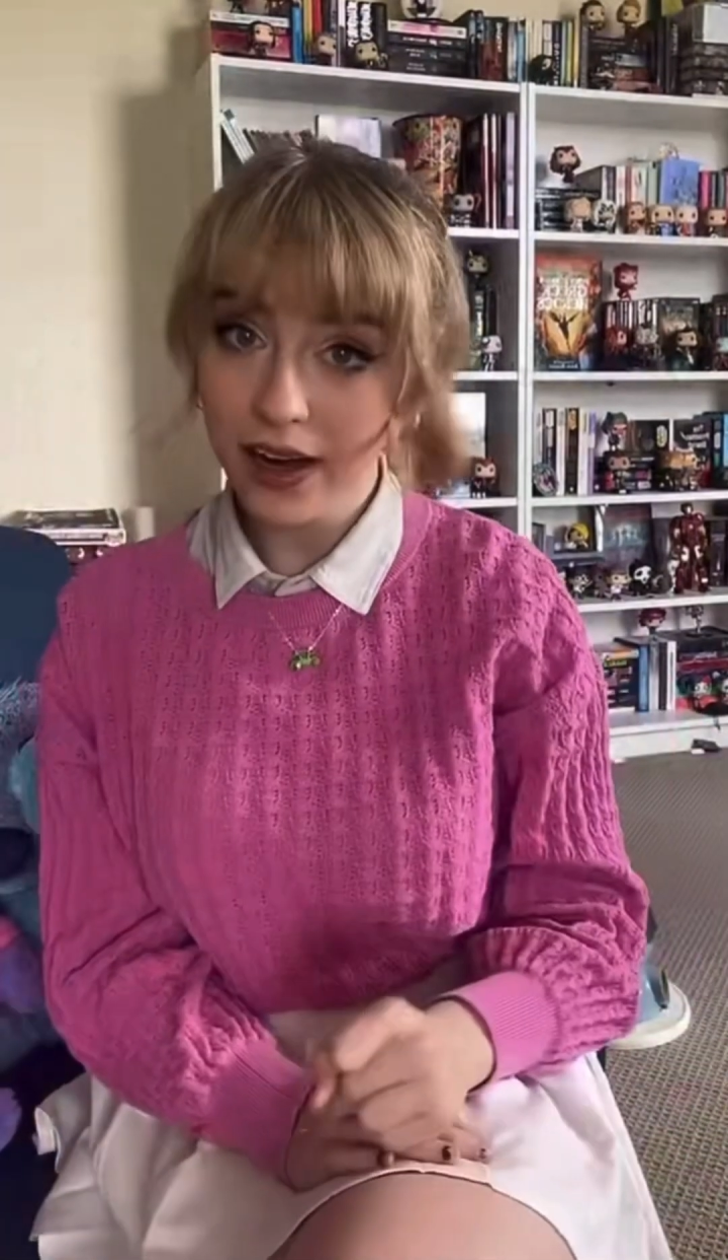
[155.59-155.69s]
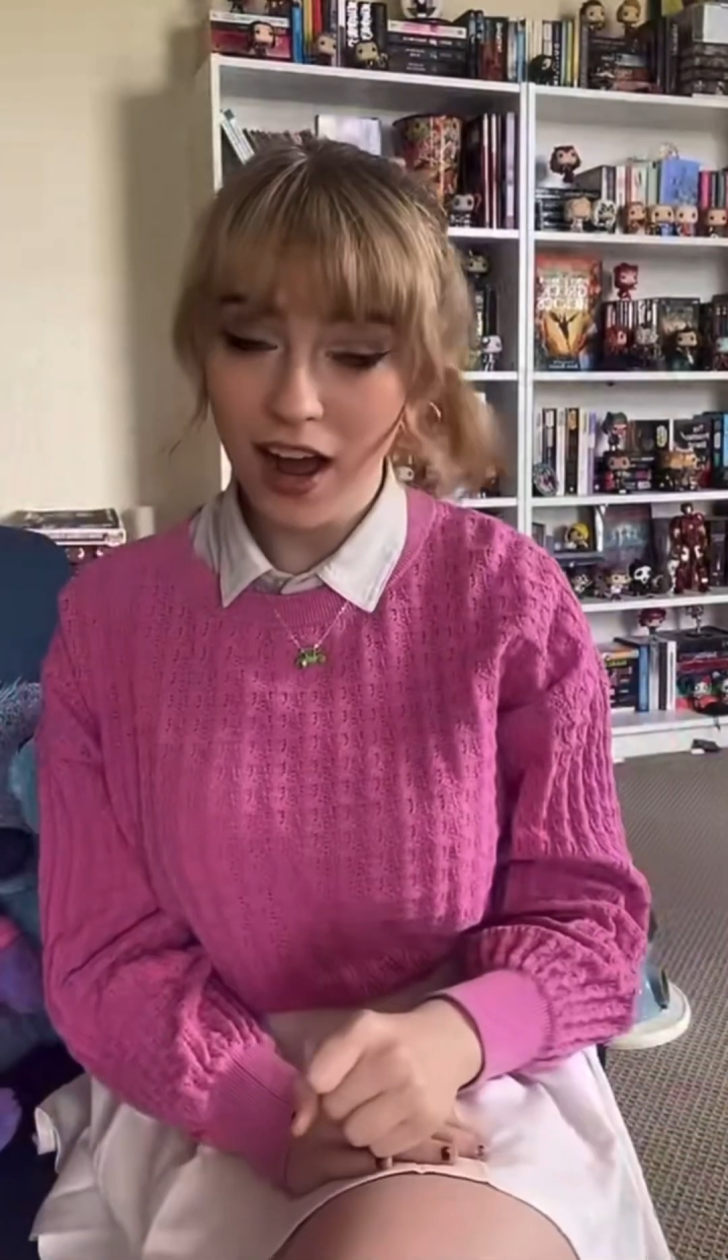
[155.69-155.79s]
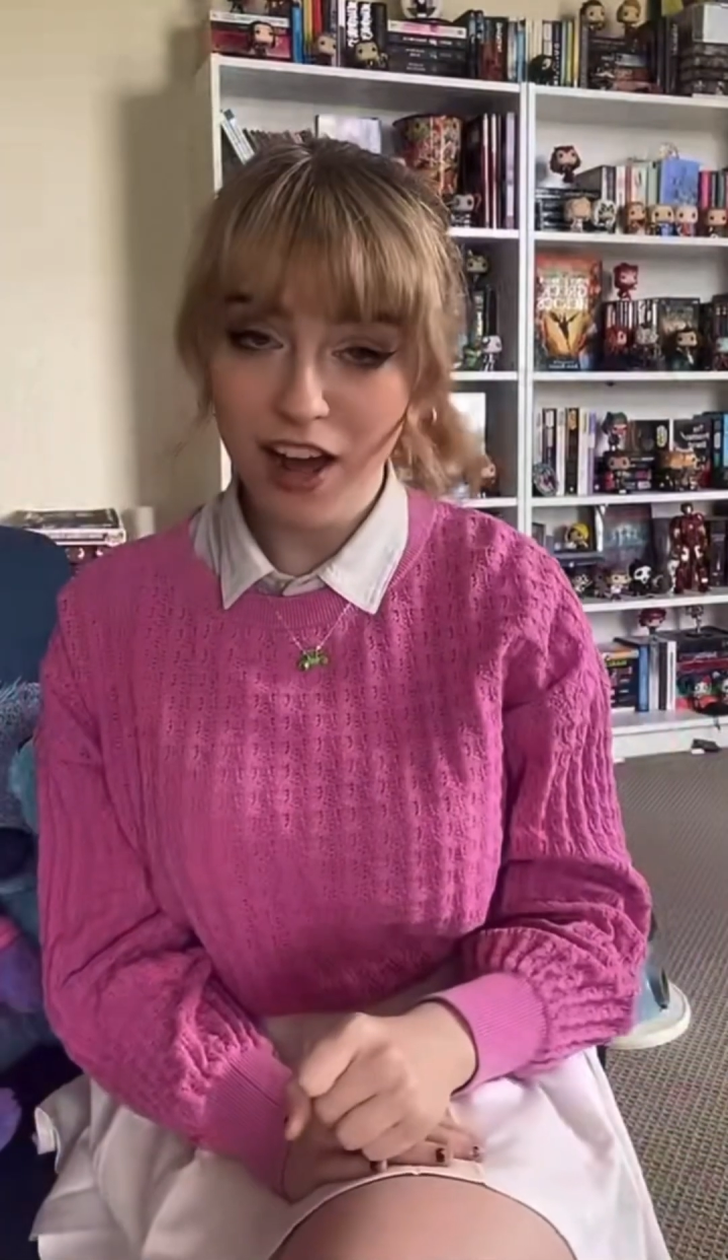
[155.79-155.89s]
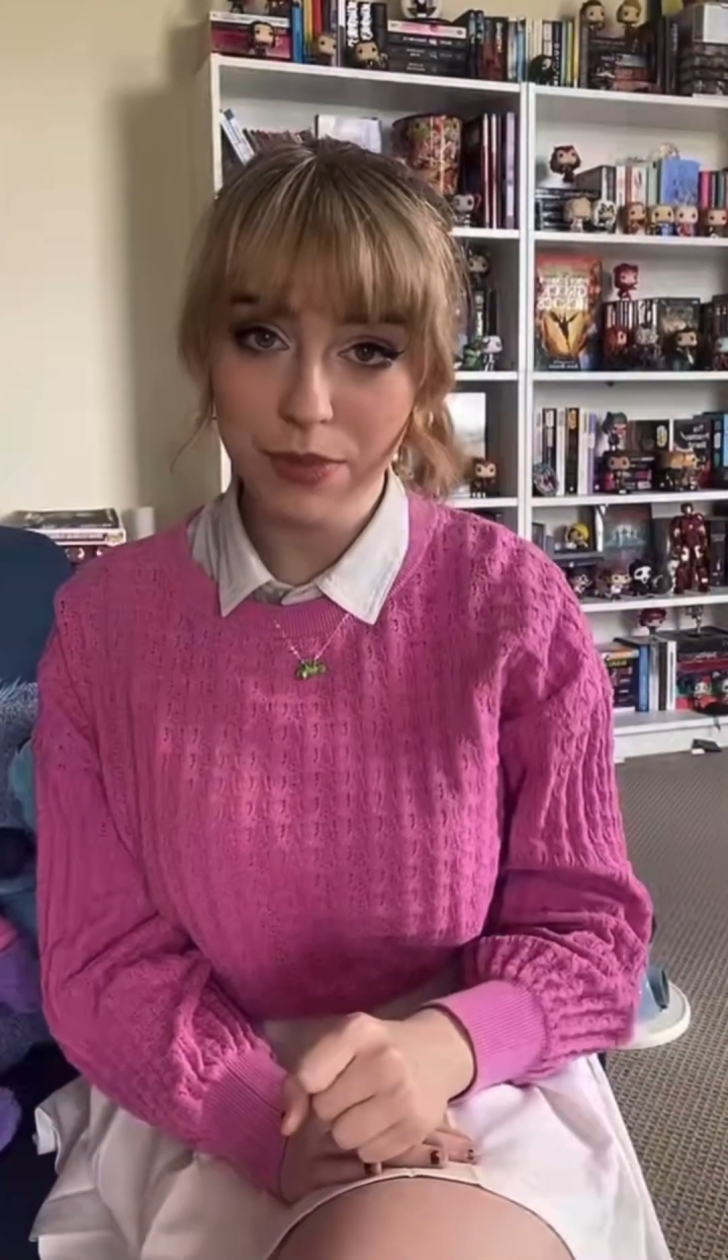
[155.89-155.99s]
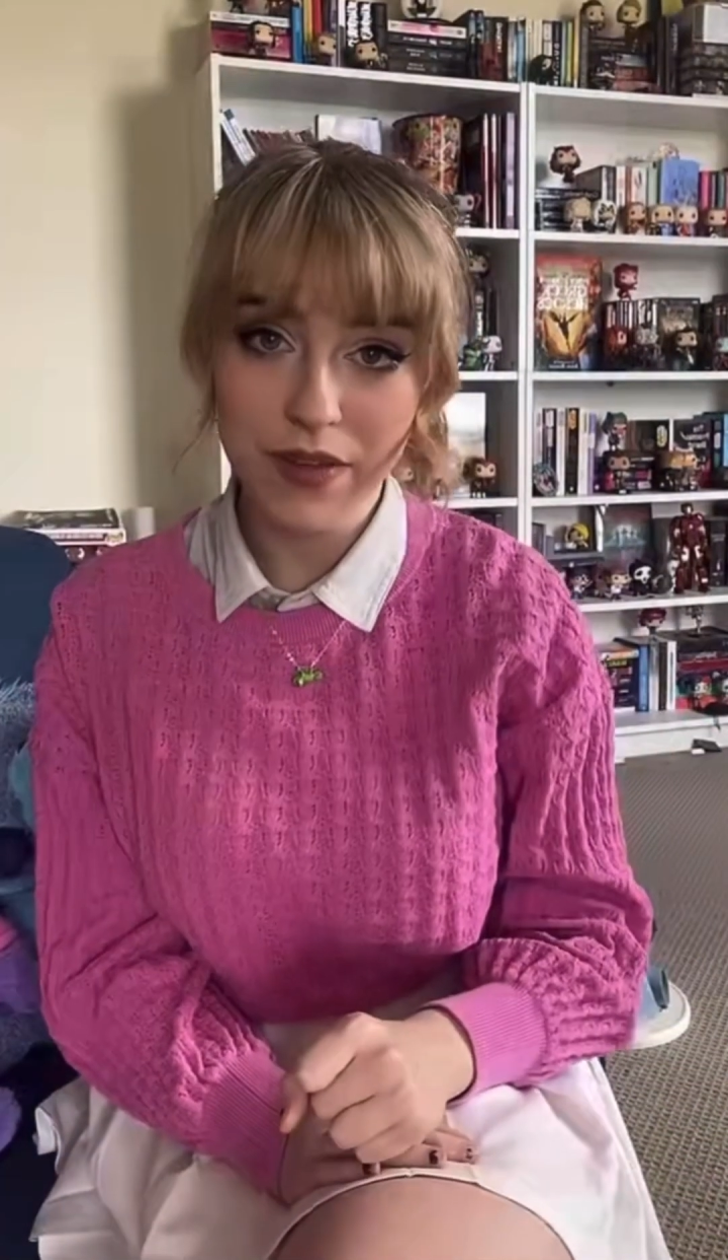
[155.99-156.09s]

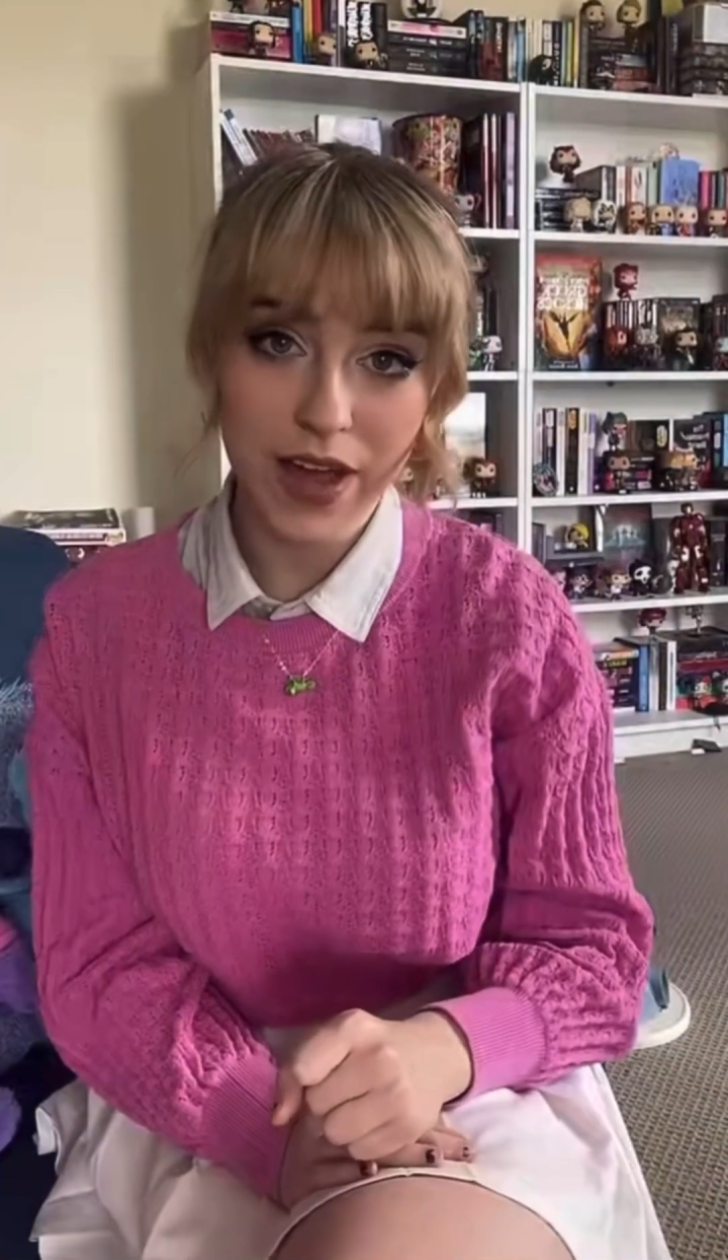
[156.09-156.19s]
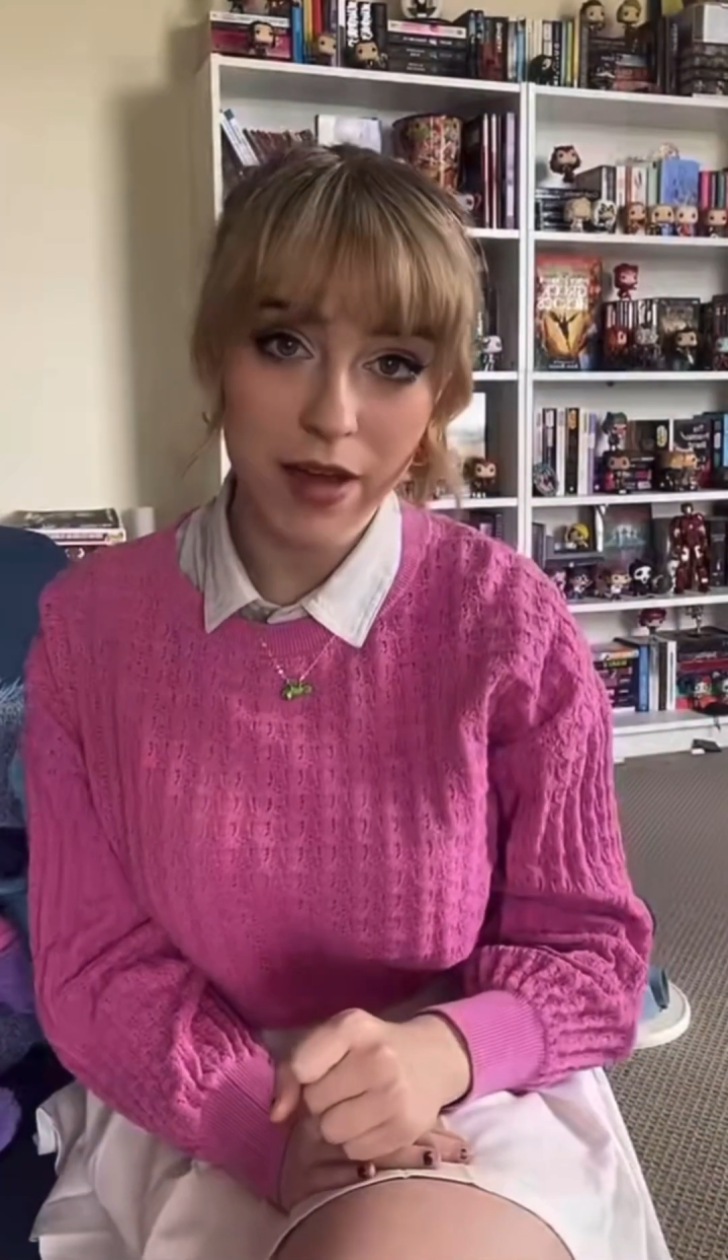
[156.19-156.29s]
but half my